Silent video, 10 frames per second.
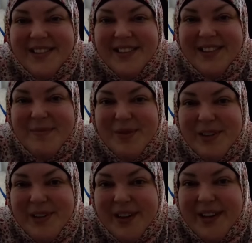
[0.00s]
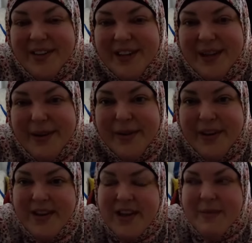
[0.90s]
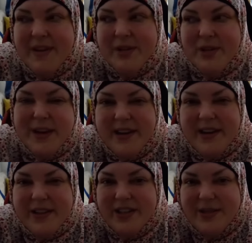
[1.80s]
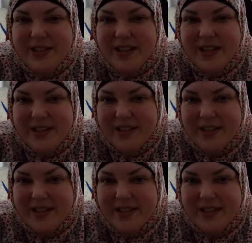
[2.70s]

I'm doing all right. How are you? I'm in not much pain right now, actually, which is nice.